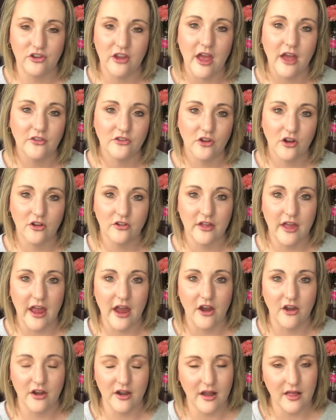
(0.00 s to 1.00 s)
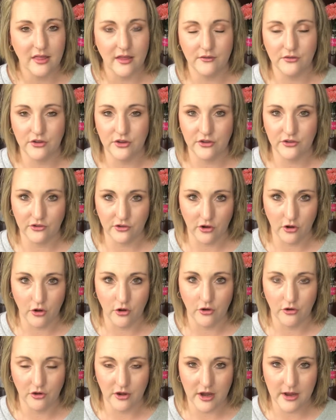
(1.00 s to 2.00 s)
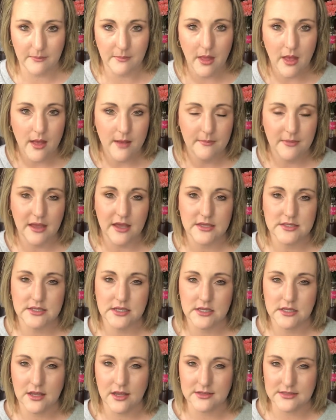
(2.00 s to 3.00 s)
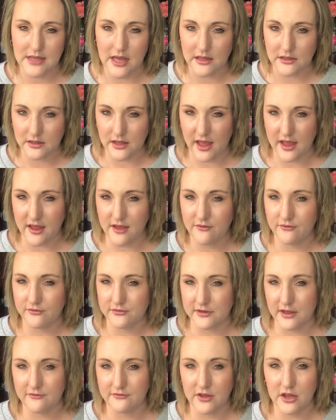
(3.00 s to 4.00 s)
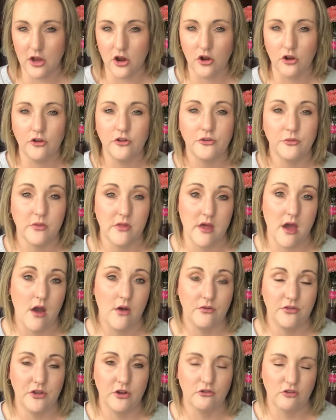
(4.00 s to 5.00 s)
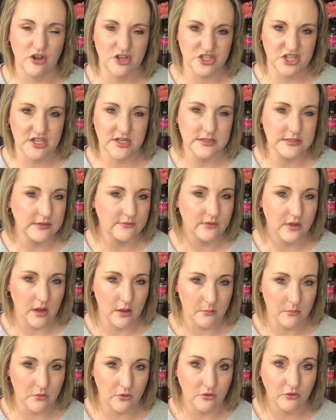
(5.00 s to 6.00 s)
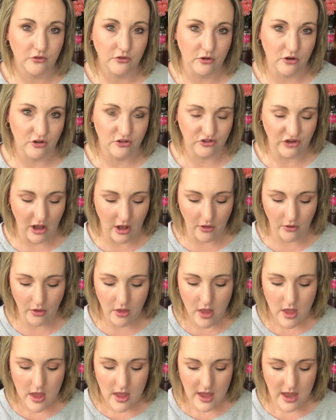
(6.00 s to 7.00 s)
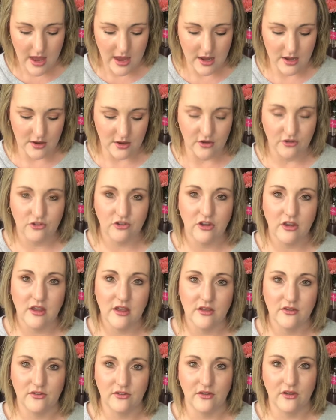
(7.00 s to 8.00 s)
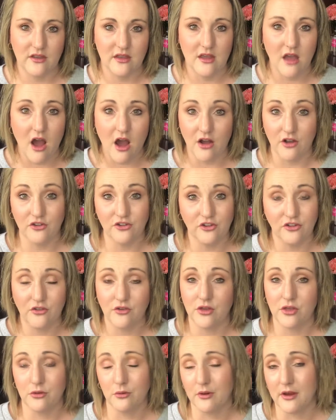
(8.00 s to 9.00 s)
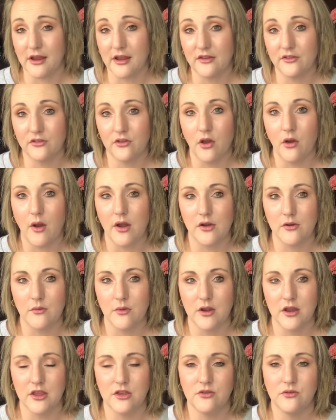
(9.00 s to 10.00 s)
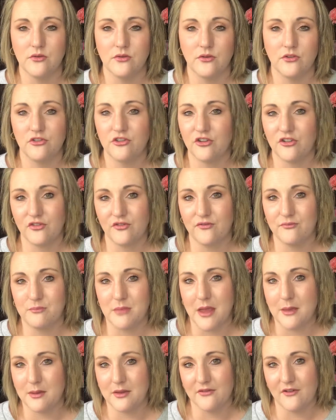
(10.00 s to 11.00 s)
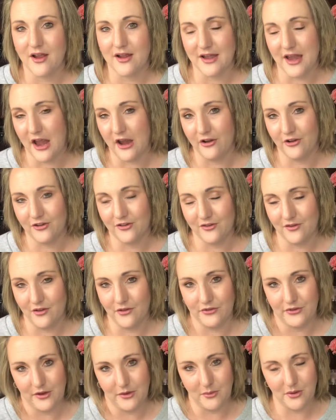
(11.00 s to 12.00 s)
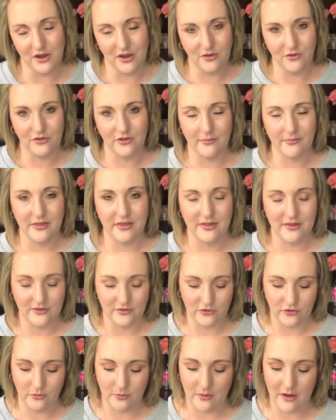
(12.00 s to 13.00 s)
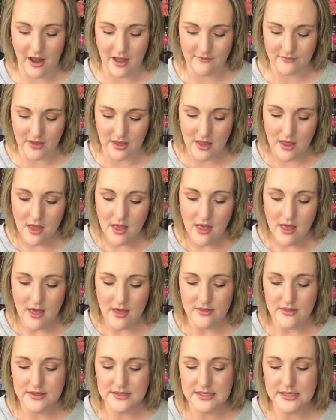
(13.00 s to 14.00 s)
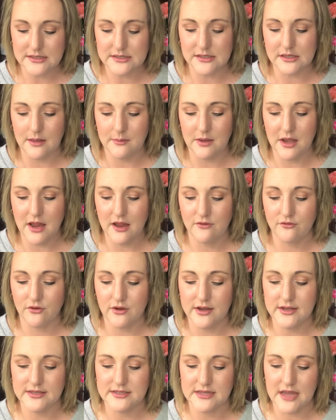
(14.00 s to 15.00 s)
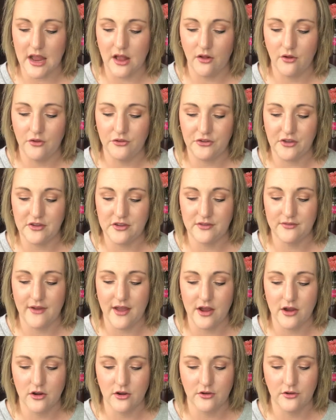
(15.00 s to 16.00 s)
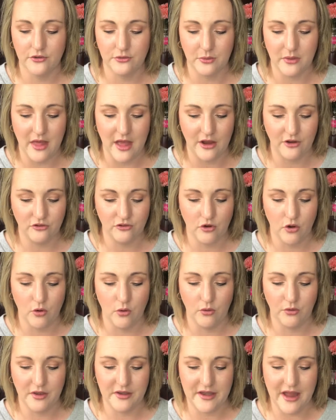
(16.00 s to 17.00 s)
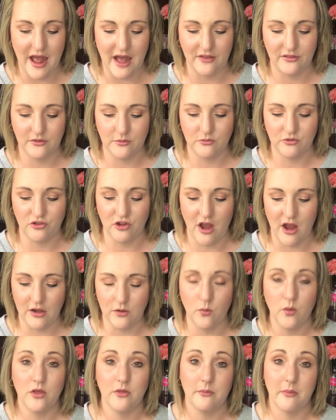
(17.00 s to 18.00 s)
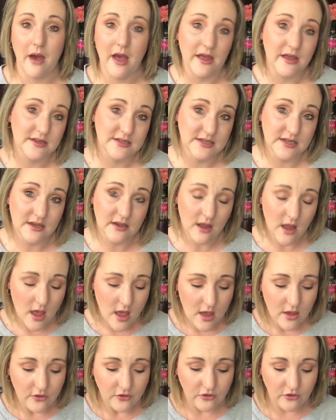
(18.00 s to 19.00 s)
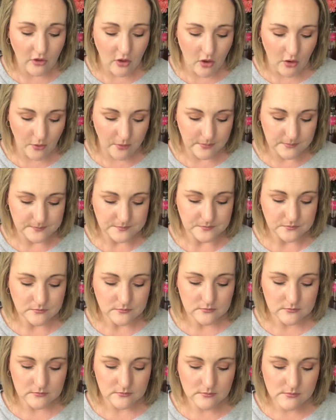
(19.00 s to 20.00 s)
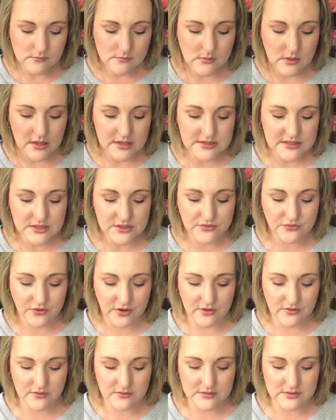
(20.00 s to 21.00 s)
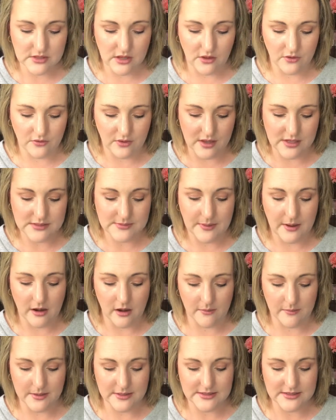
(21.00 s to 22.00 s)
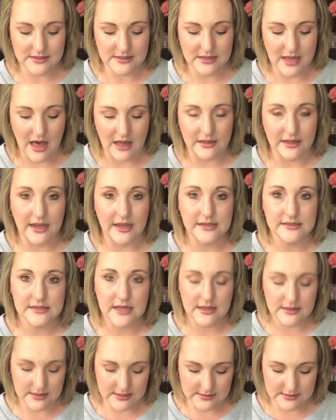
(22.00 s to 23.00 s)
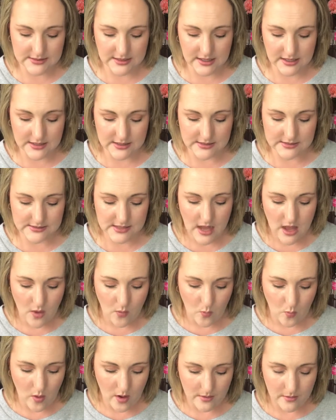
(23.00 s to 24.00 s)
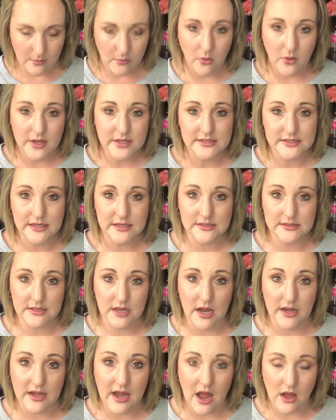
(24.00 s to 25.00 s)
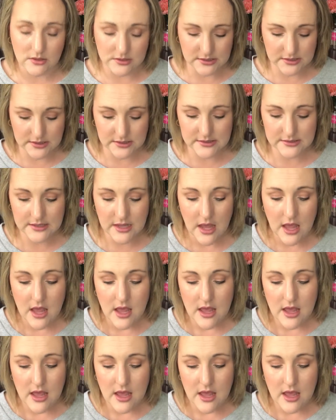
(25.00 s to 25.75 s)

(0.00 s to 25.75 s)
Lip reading: she has curly hair, and I love to use a curl cream because it does that light fluffy curls without the crunchiness of like a mousse or a gel. And she is young, she's only 3, so I don't want to use, she has baby fine hair still, so I don't want to use something that's super heavy. And this says eliminate frizz, tangles, and define curls with extra hold and add some shine with biotin. So this is free from sulfates, parabens, and phthalates, and this is 1.69 ounces.